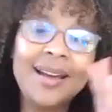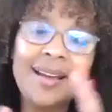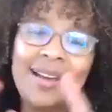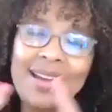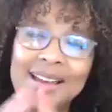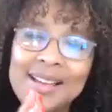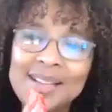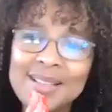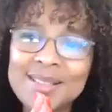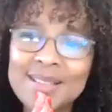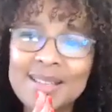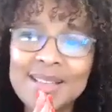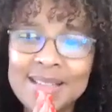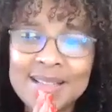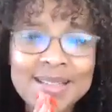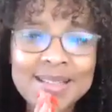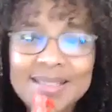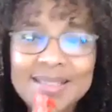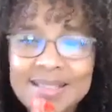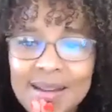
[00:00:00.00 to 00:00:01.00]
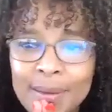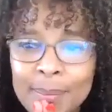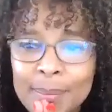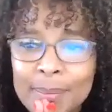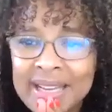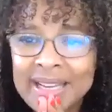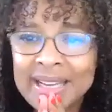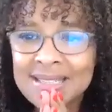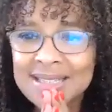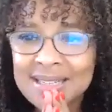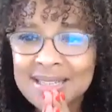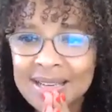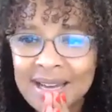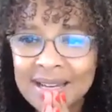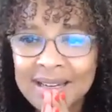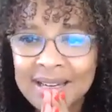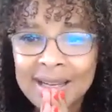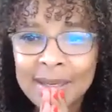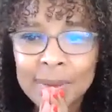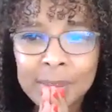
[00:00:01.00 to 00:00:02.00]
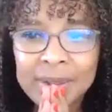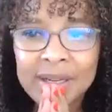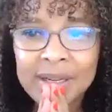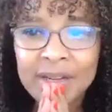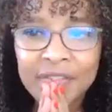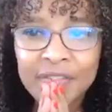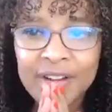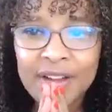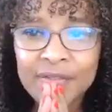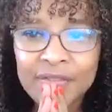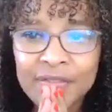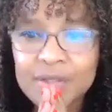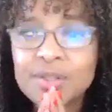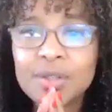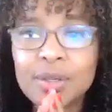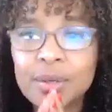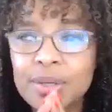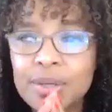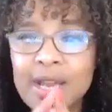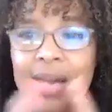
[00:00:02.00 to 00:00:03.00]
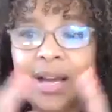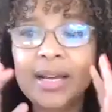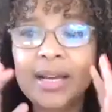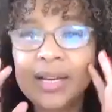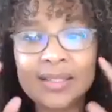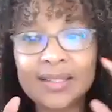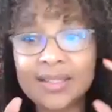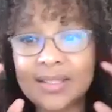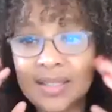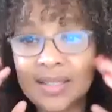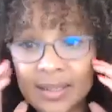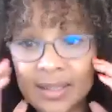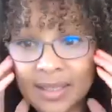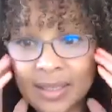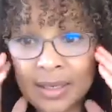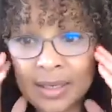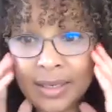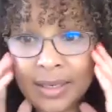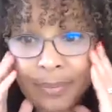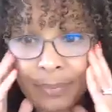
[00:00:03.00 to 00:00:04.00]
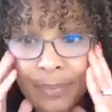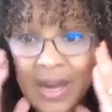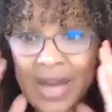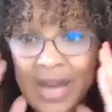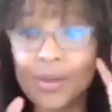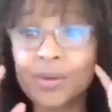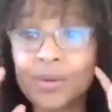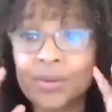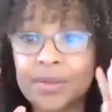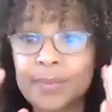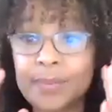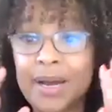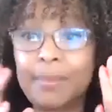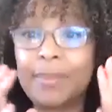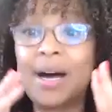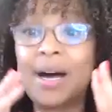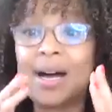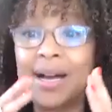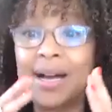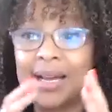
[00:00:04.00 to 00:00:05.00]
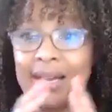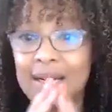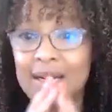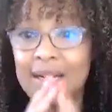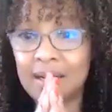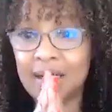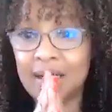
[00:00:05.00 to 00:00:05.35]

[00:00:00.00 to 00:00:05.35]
is amazing at ABFF, and so yeah, it boggles my mind